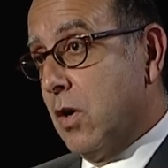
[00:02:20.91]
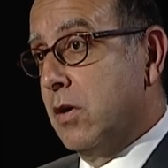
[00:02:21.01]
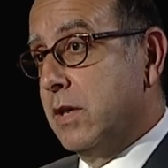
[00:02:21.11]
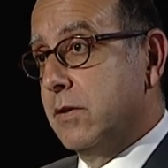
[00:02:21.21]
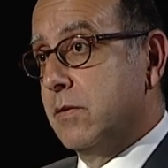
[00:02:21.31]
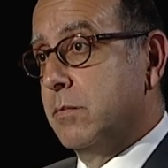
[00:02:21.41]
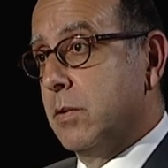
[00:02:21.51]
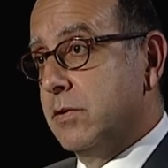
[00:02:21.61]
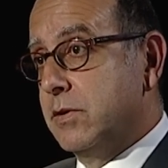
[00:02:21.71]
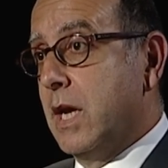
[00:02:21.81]
earnings
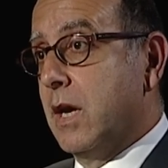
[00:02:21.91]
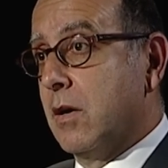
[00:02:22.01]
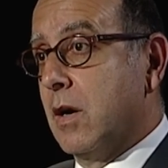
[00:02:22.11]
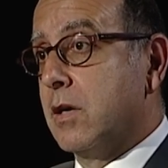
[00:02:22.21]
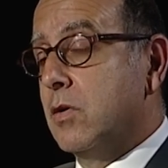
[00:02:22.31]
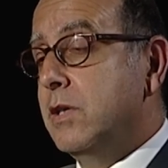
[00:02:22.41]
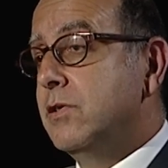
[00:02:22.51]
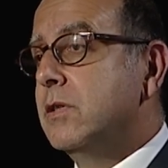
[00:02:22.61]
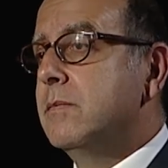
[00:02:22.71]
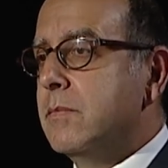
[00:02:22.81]
per share
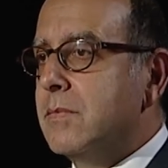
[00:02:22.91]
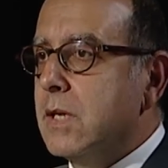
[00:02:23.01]
accretion,